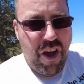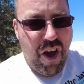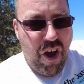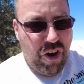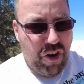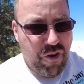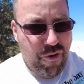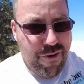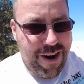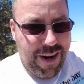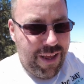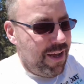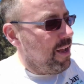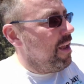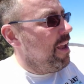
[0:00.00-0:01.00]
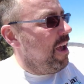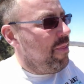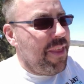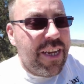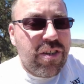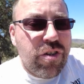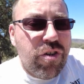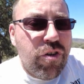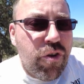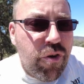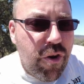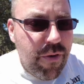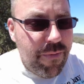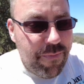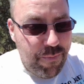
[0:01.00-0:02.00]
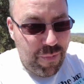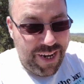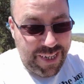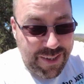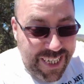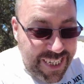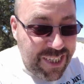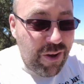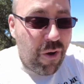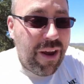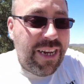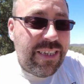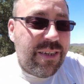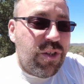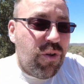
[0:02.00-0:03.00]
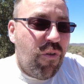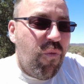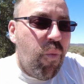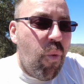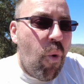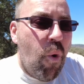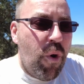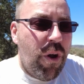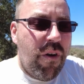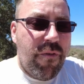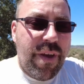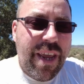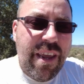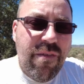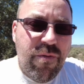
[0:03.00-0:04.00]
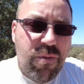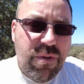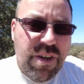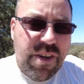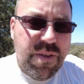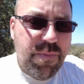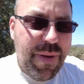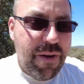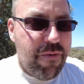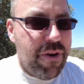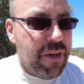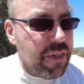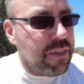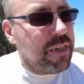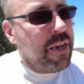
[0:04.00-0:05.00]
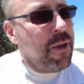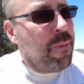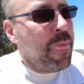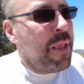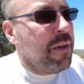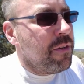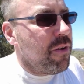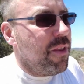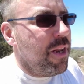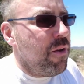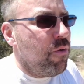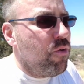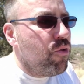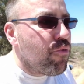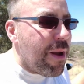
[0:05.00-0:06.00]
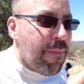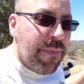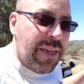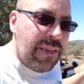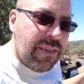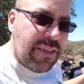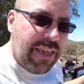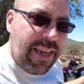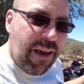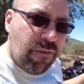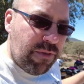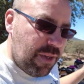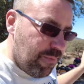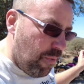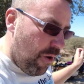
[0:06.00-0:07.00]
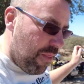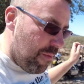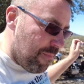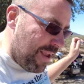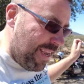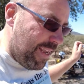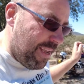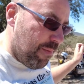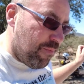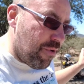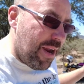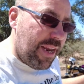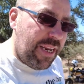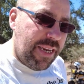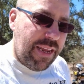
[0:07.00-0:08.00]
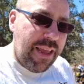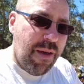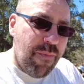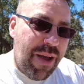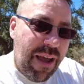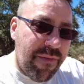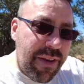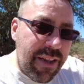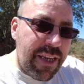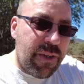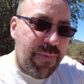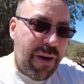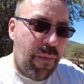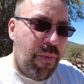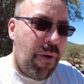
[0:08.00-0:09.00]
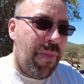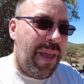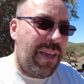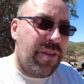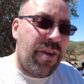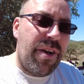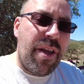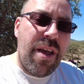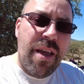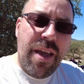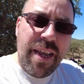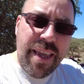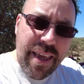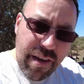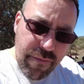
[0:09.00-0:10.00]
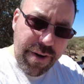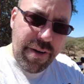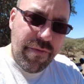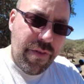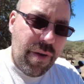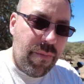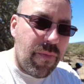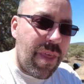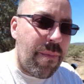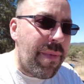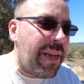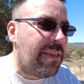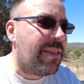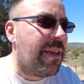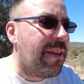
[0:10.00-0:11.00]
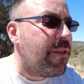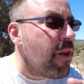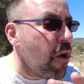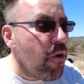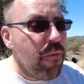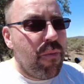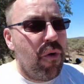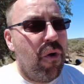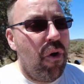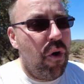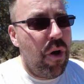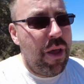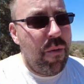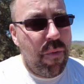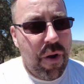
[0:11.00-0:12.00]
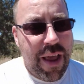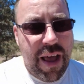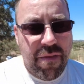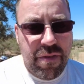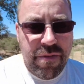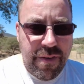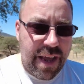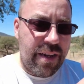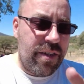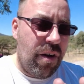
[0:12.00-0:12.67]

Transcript: a gorilla and this is designed to sort of warn off evil spirits. So the little gremlins that get onto the bike that make it break, by having this bell put on there, it's going to get rid of them. That means that no more will I have a flat